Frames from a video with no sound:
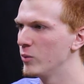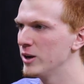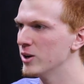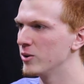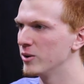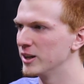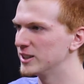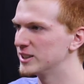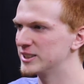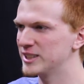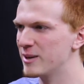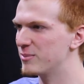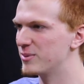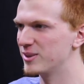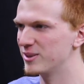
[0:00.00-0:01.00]
we don't
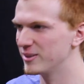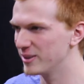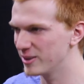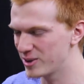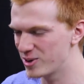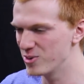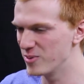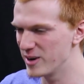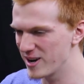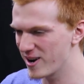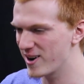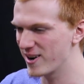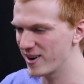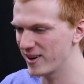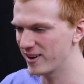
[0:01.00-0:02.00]
accept who
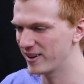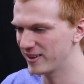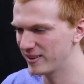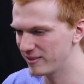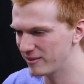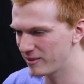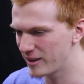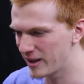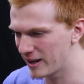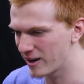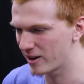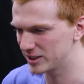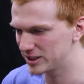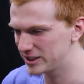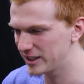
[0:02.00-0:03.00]
we are
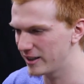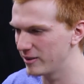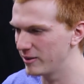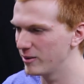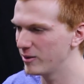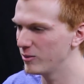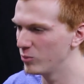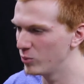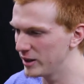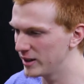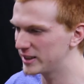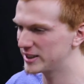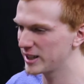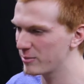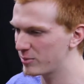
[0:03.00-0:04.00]
in our sin.
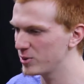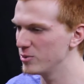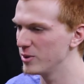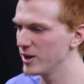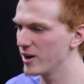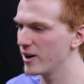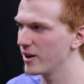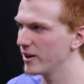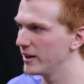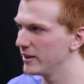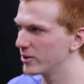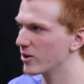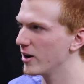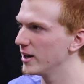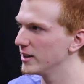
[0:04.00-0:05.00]
We accept who we are
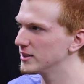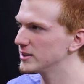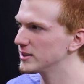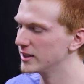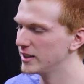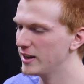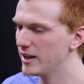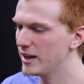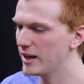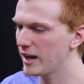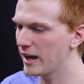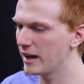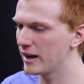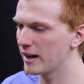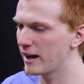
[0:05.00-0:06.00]
in Christ.
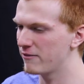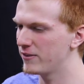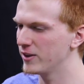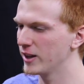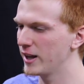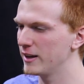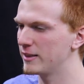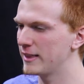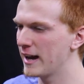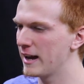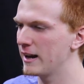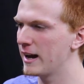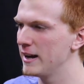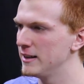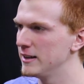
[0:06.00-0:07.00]
And I feel like
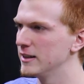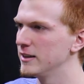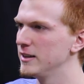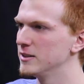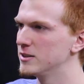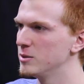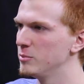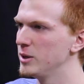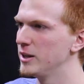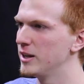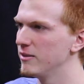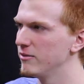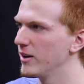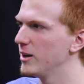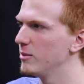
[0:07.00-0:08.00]
that idea needs to
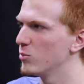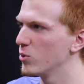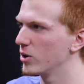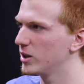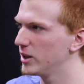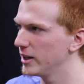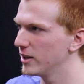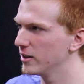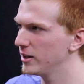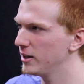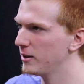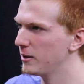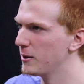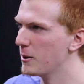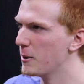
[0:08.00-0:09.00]
be conveyed more
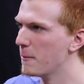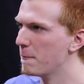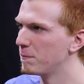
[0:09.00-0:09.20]
clearly.